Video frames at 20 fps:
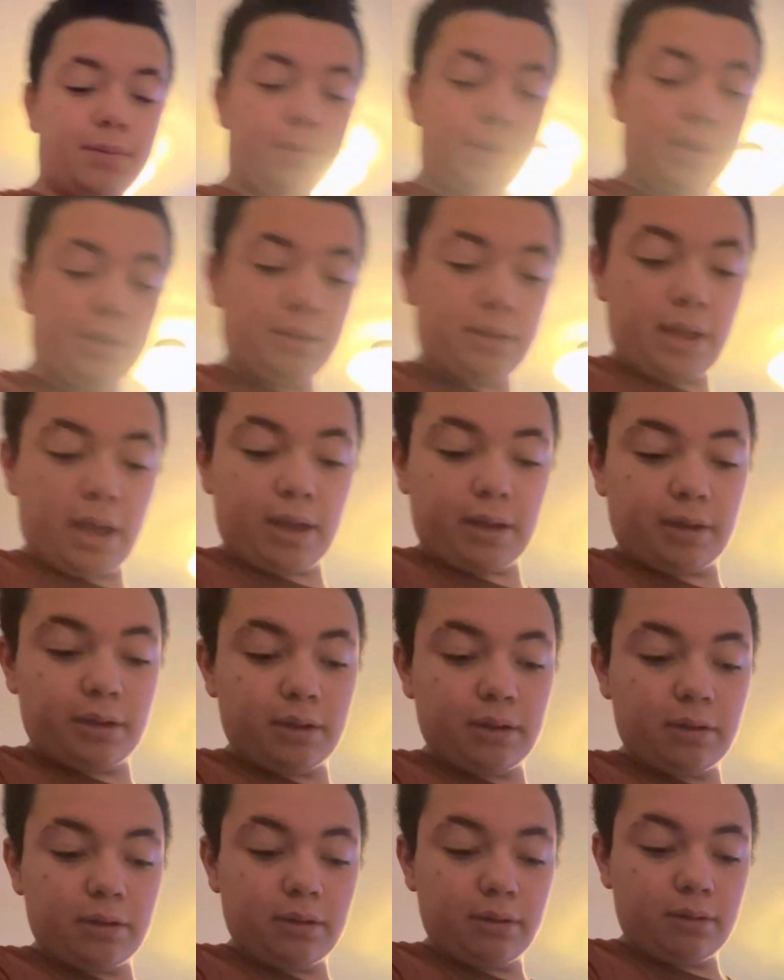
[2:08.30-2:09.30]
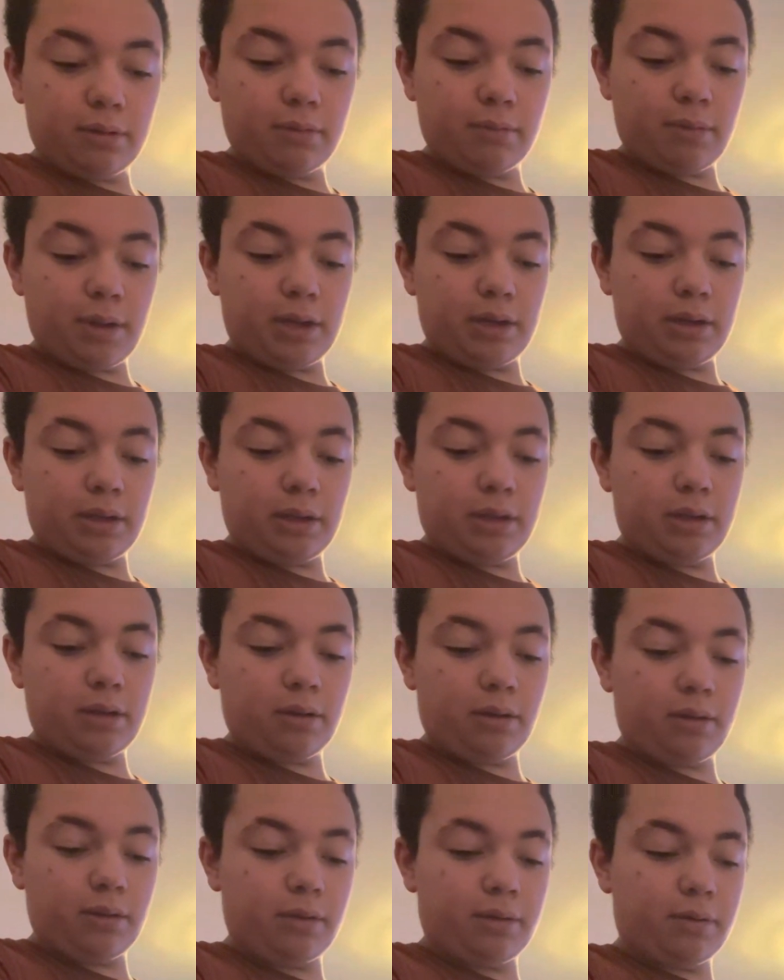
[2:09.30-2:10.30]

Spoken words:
my deck right in here.